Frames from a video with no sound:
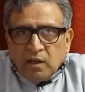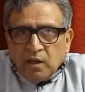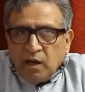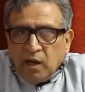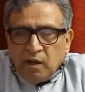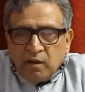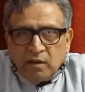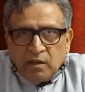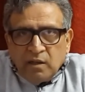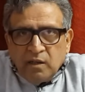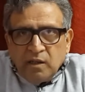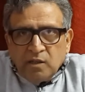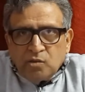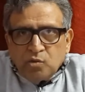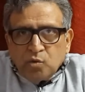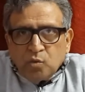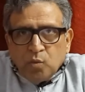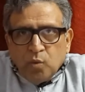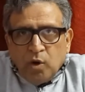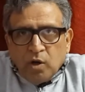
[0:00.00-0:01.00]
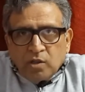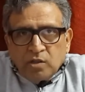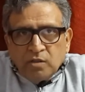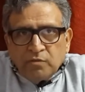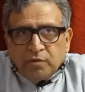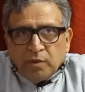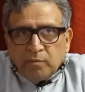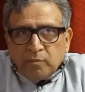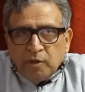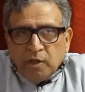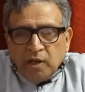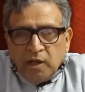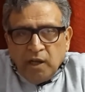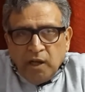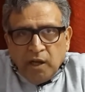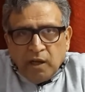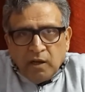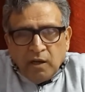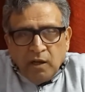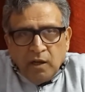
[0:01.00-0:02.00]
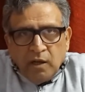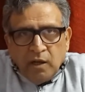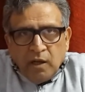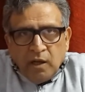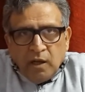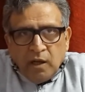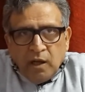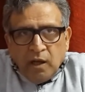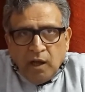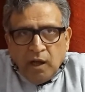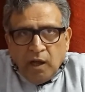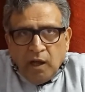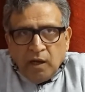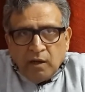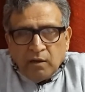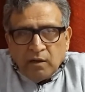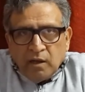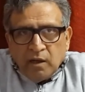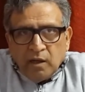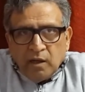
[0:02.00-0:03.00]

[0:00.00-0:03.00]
hurriedly took water from the lake and